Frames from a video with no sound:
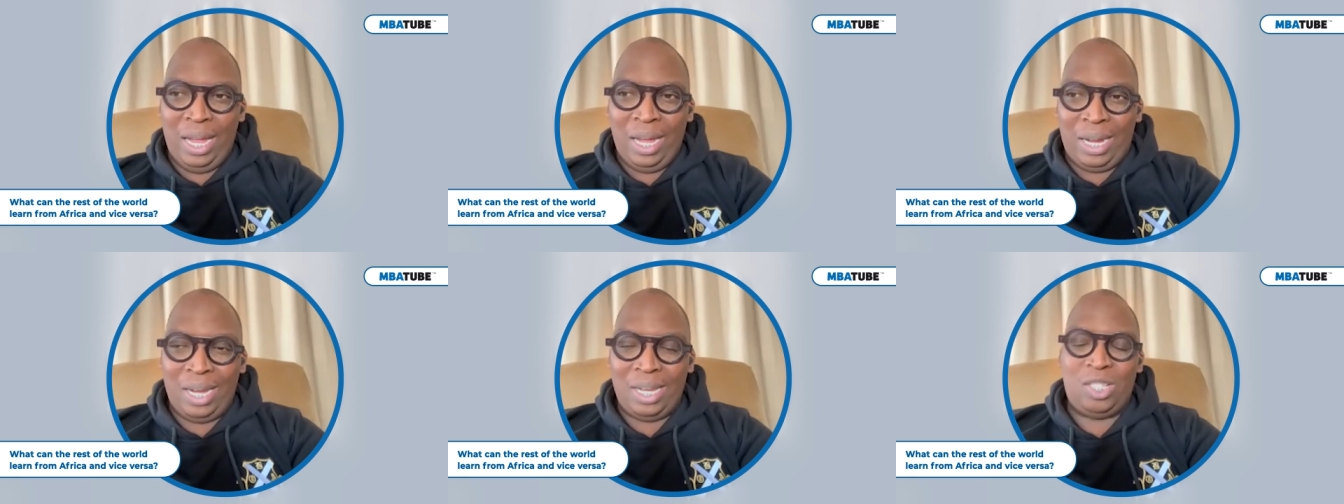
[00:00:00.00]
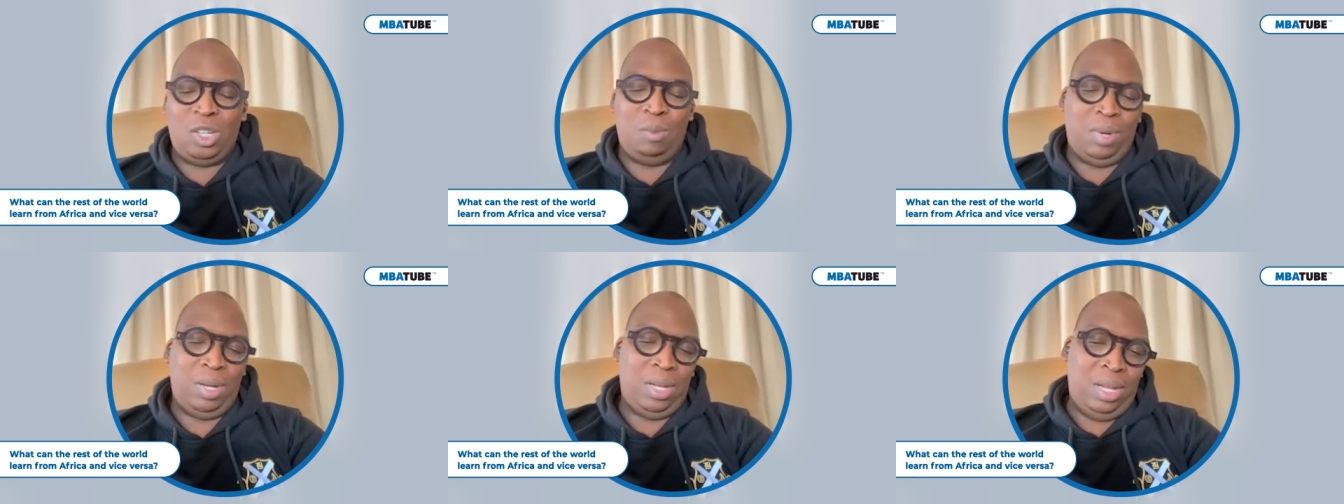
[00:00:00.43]
a
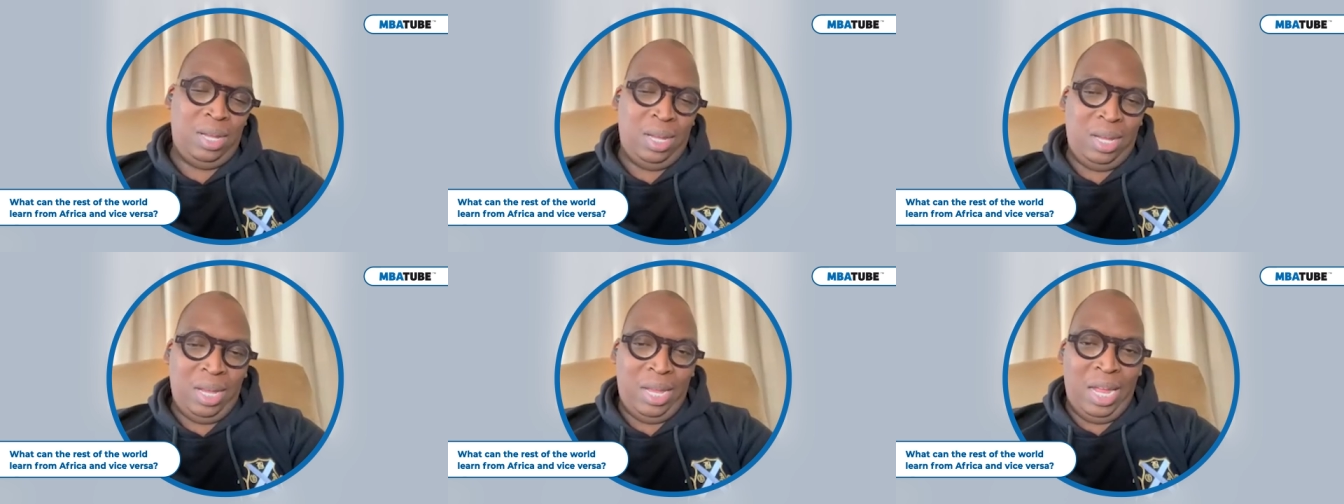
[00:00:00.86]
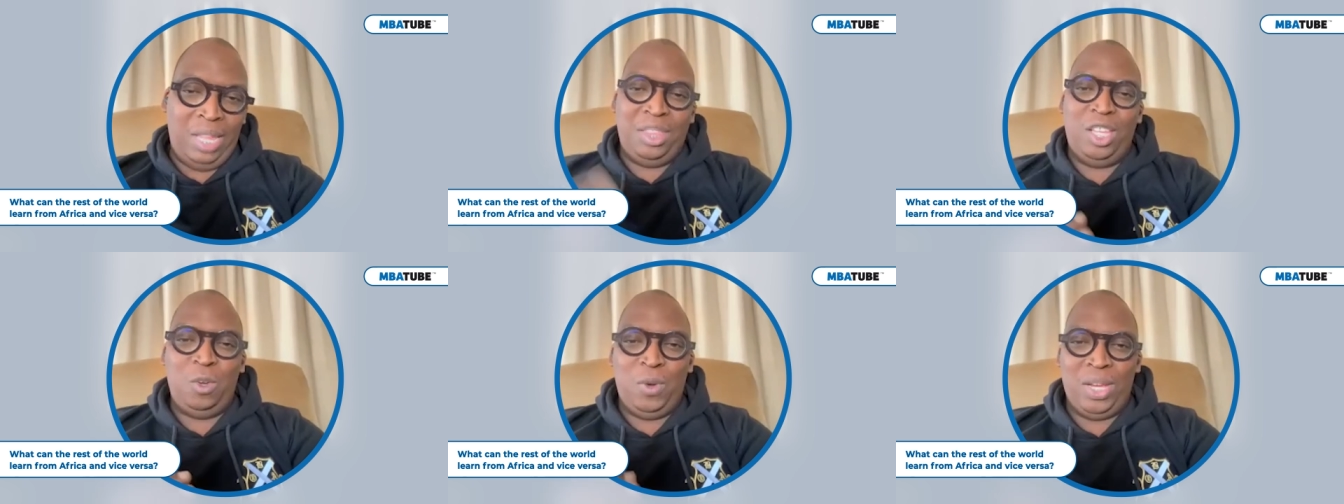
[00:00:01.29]
customer
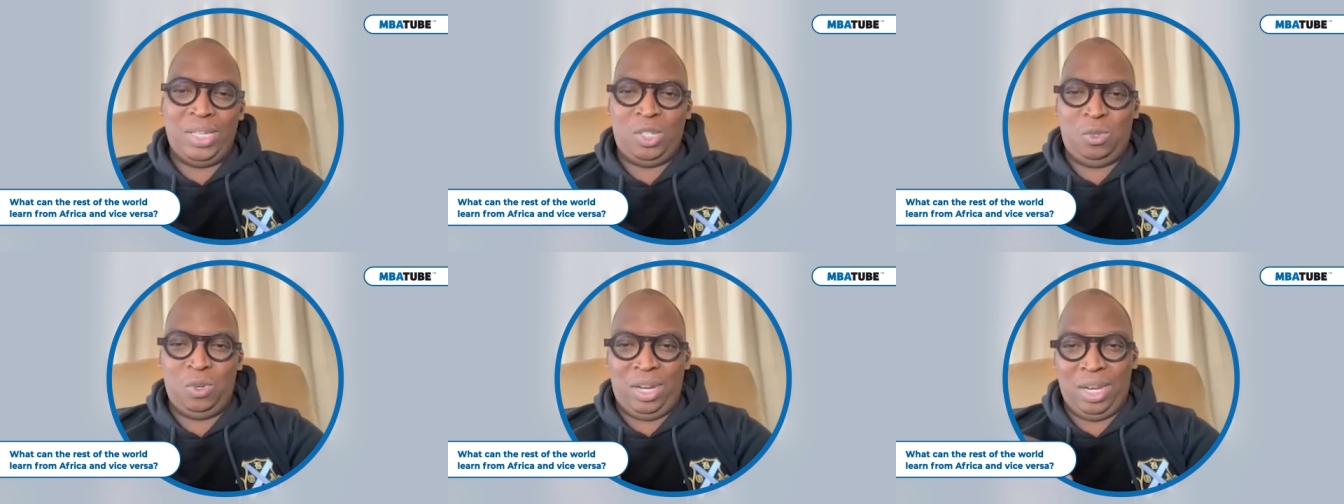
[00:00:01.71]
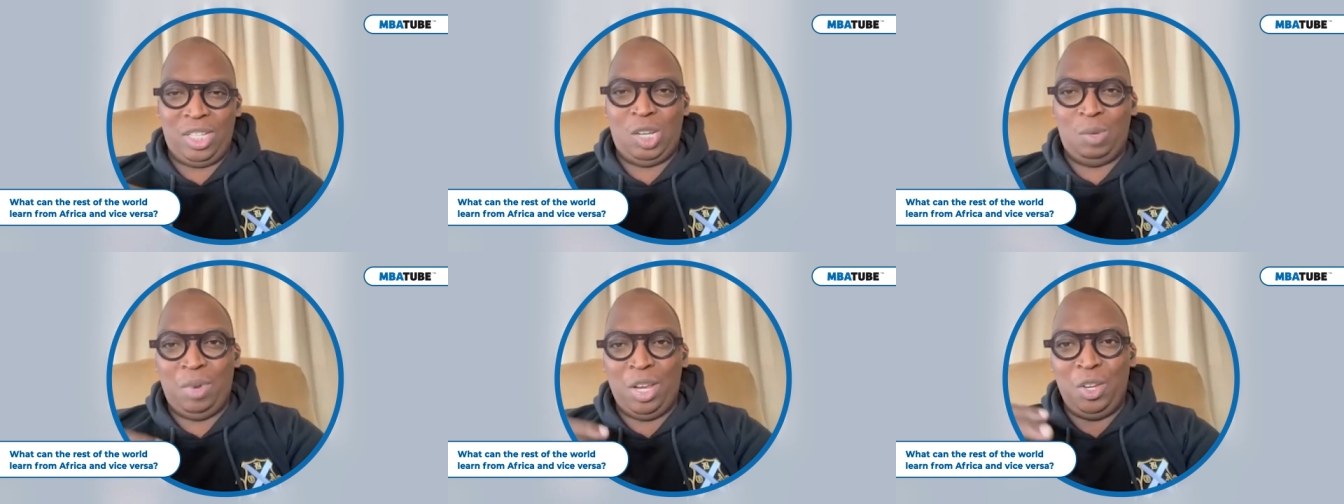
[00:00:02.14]
in the US to a
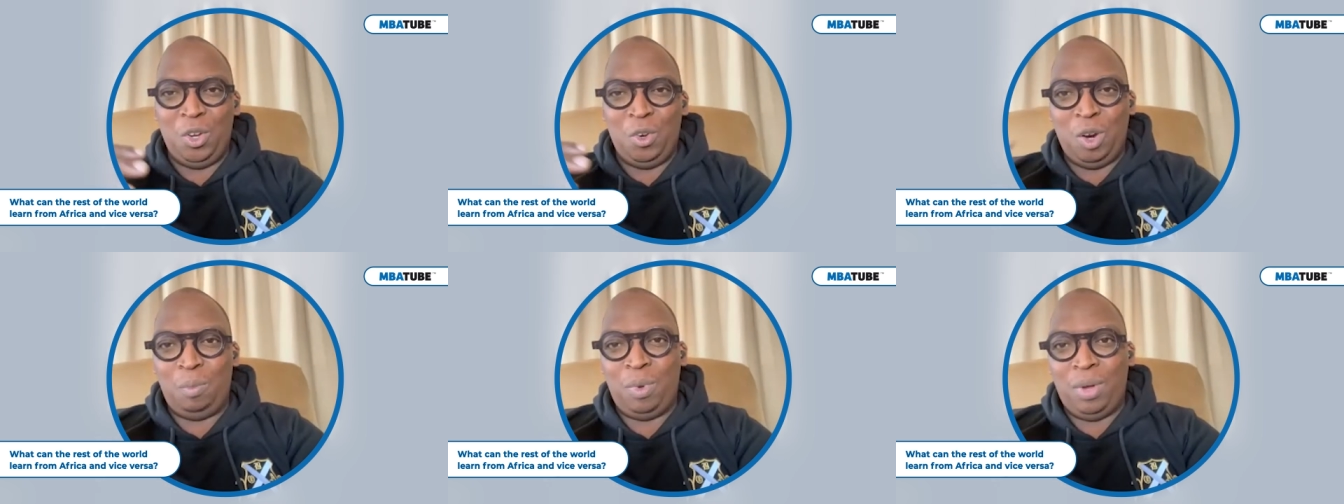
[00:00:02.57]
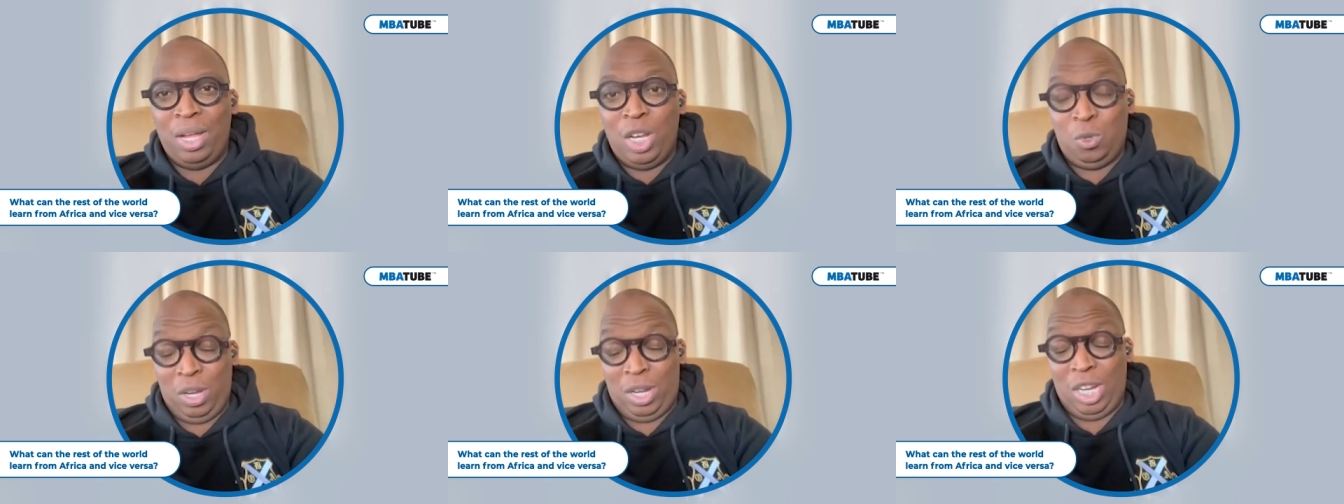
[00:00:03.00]
customer in Europe
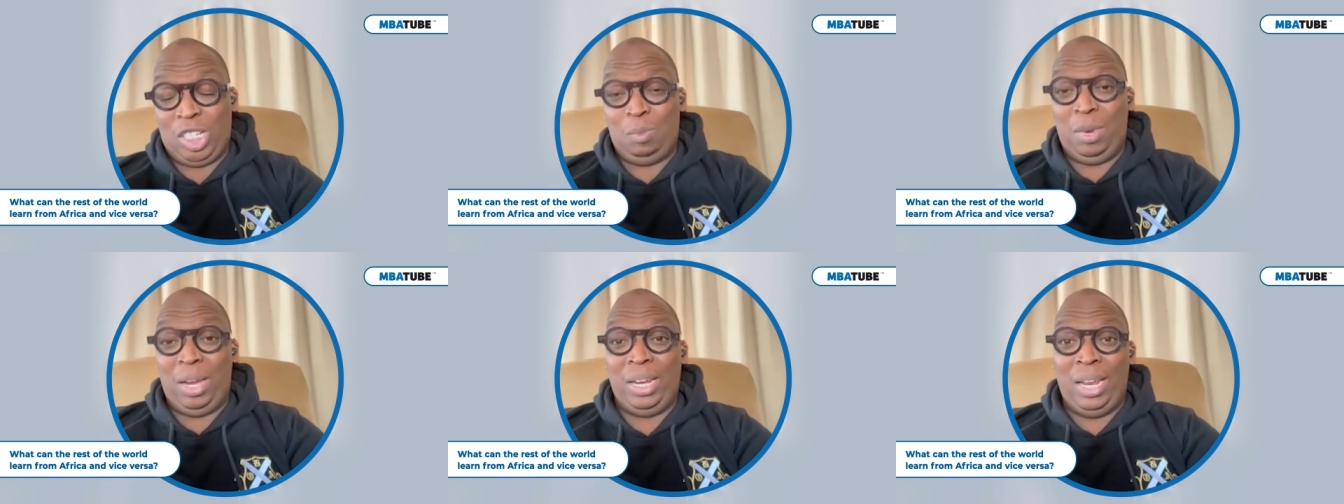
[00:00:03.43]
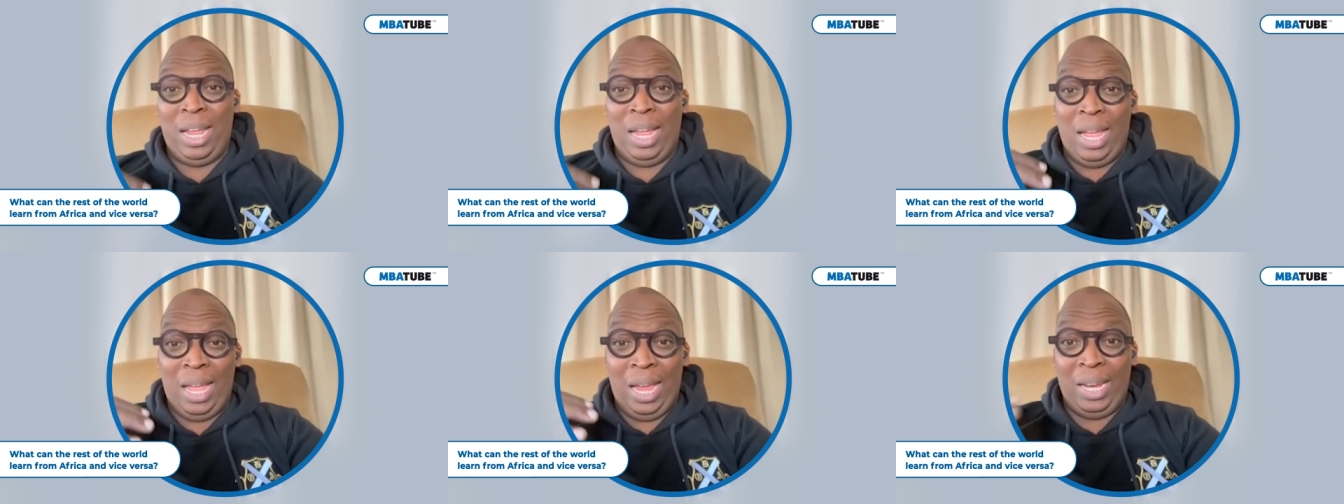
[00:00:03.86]
to a customer
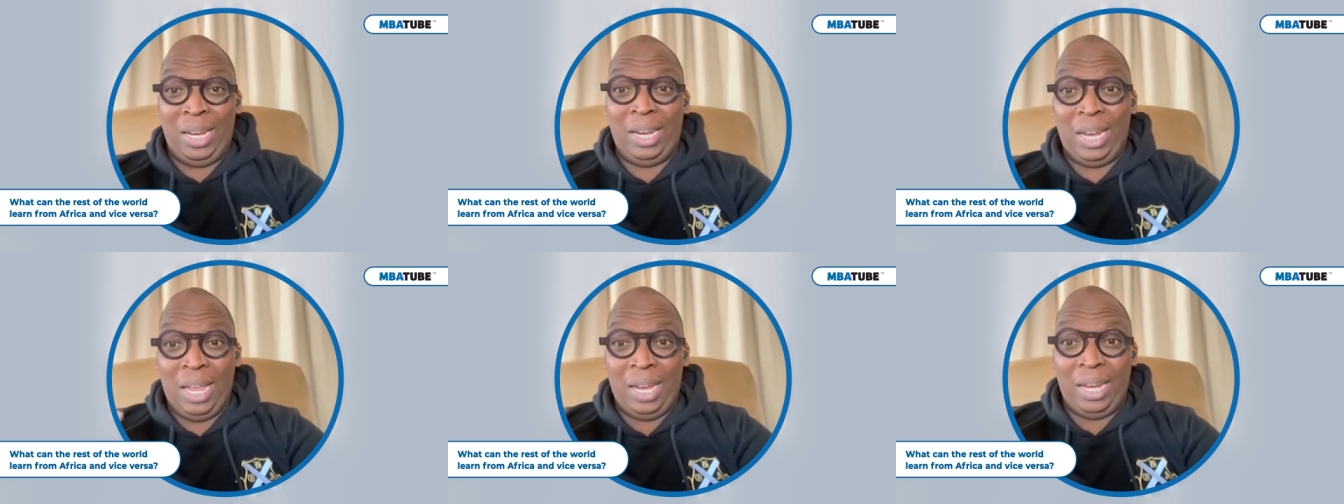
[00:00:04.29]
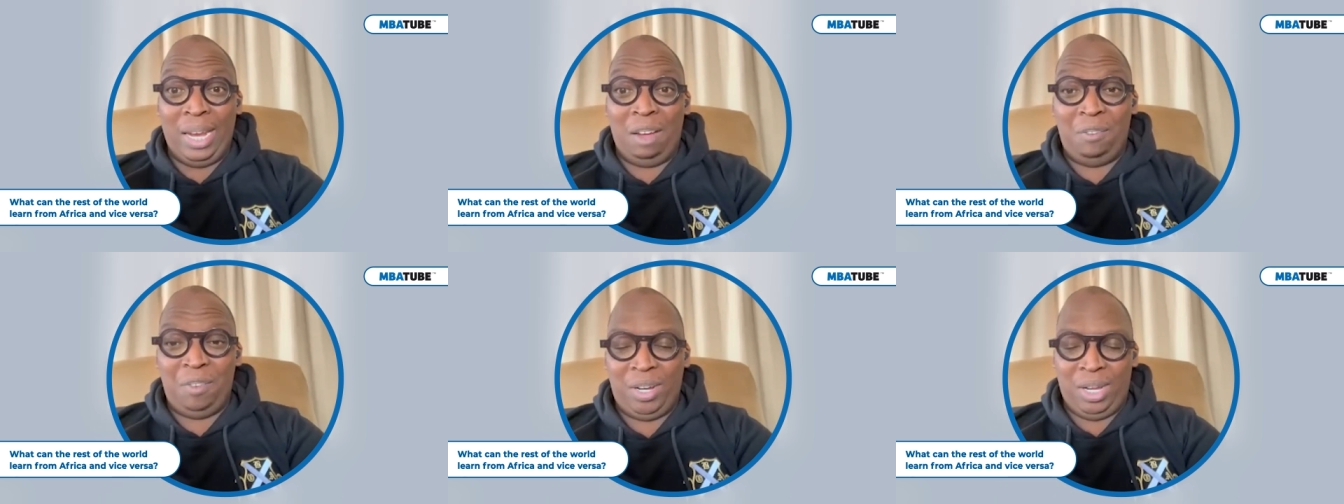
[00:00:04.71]
in
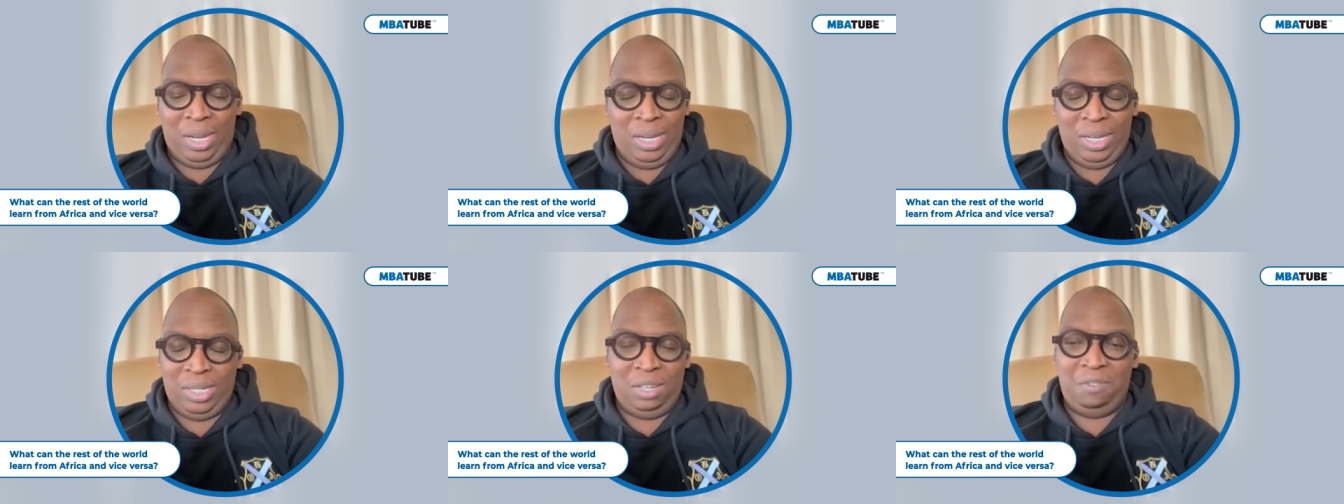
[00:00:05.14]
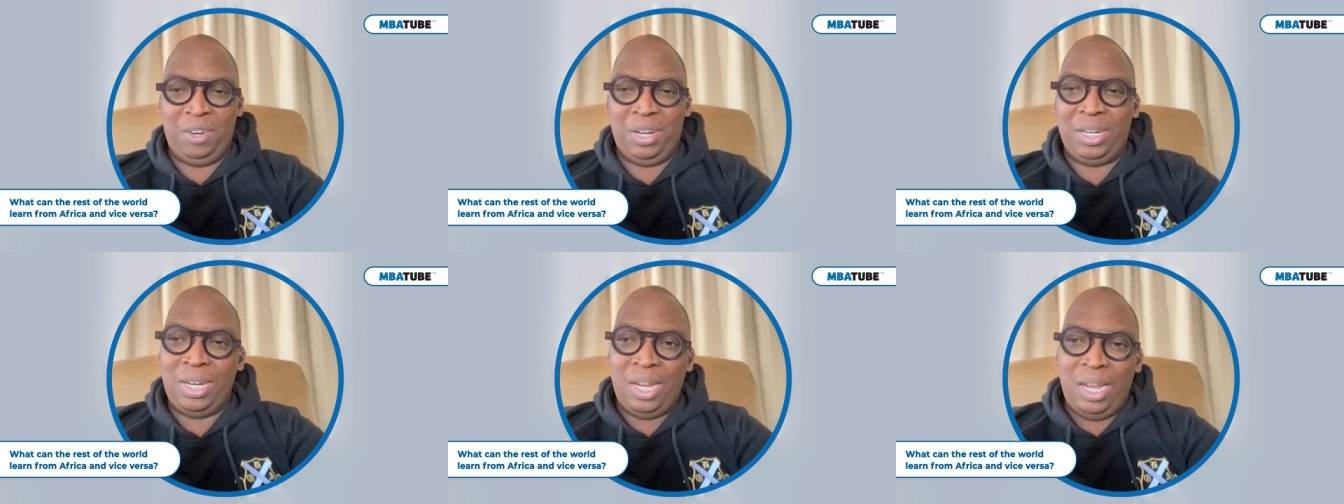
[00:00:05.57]
Africa is
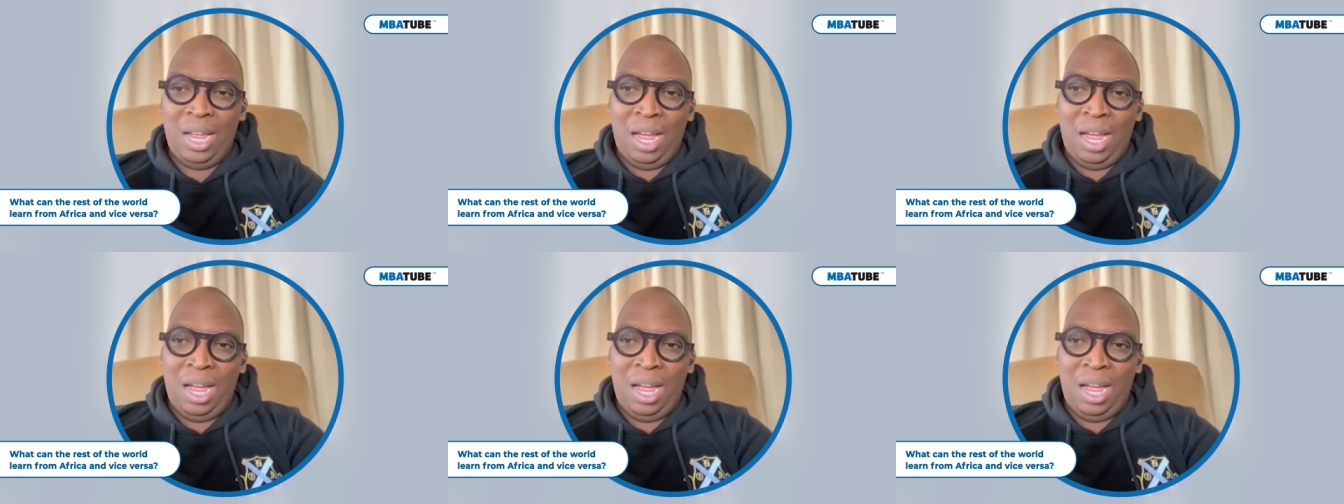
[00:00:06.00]
different.